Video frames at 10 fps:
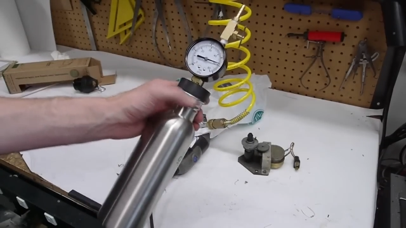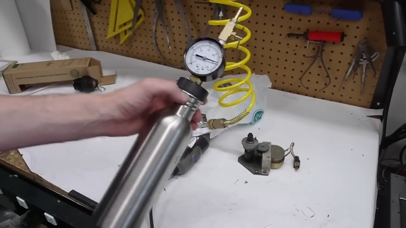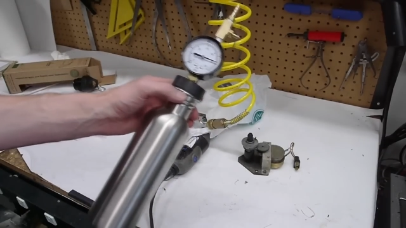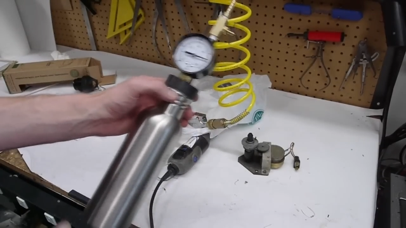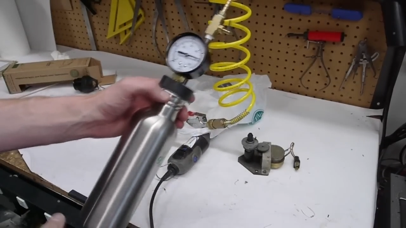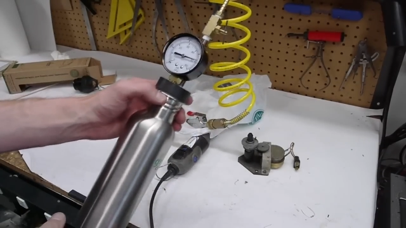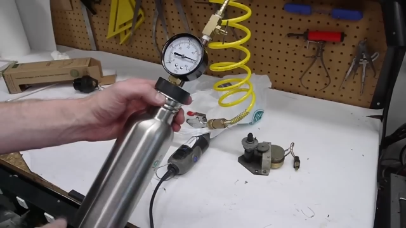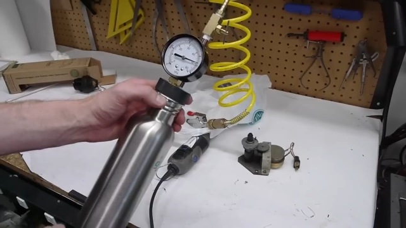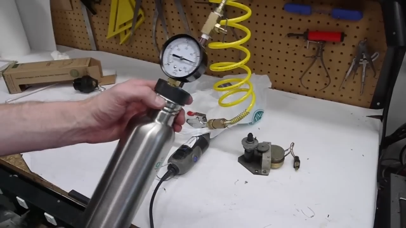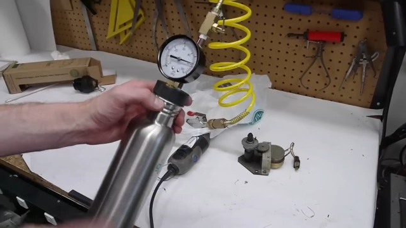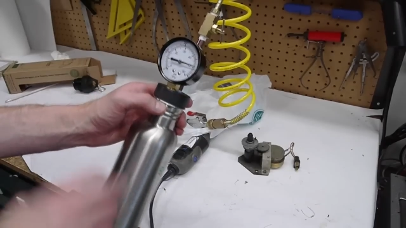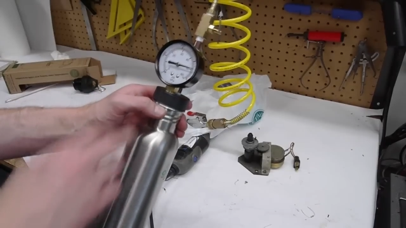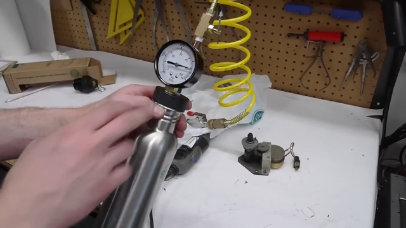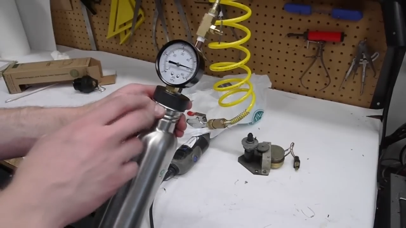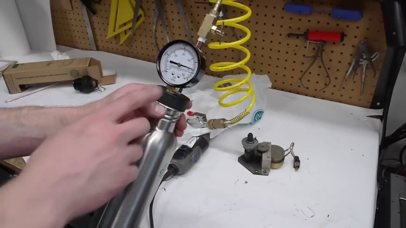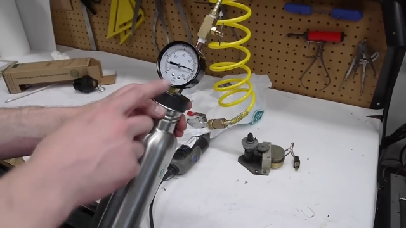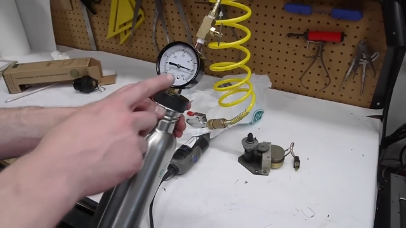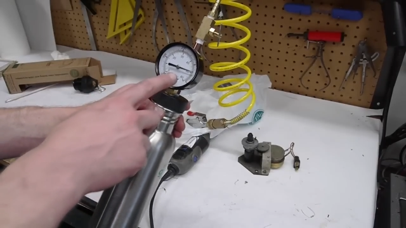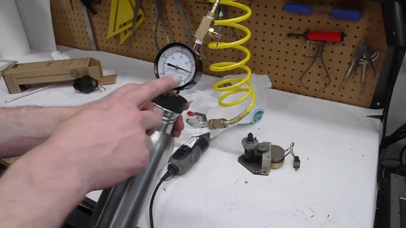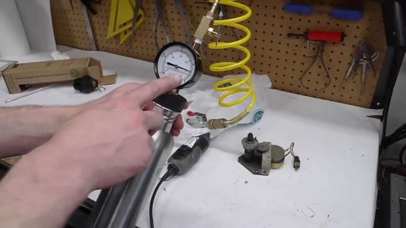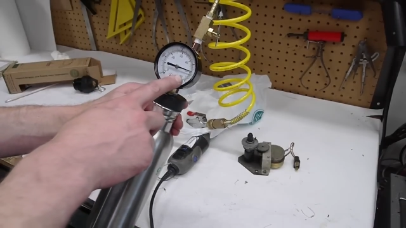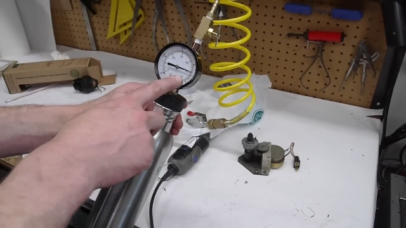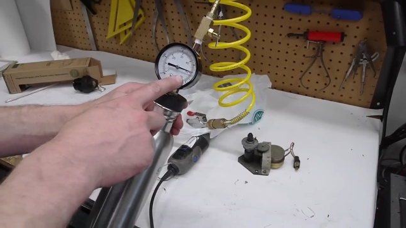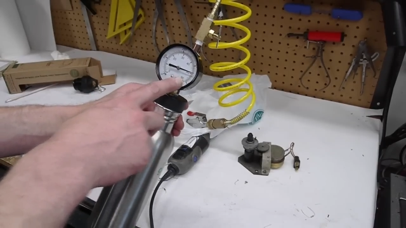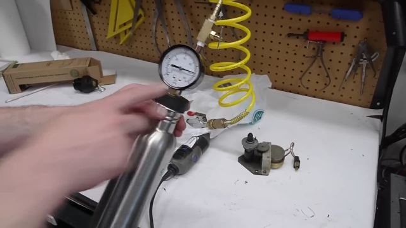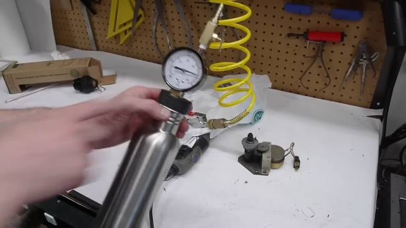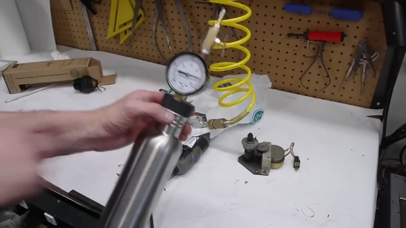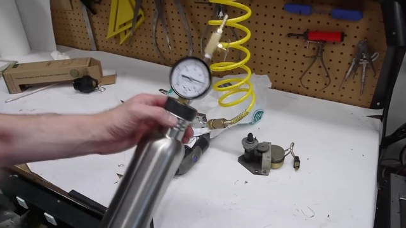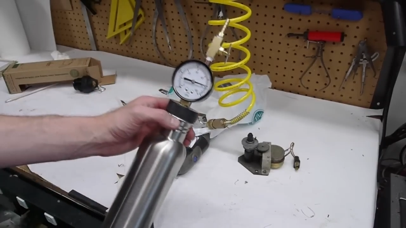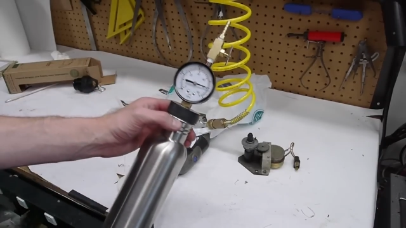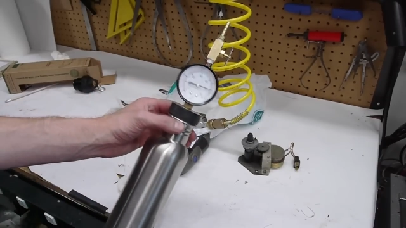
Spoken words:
[unreadable: no face in view]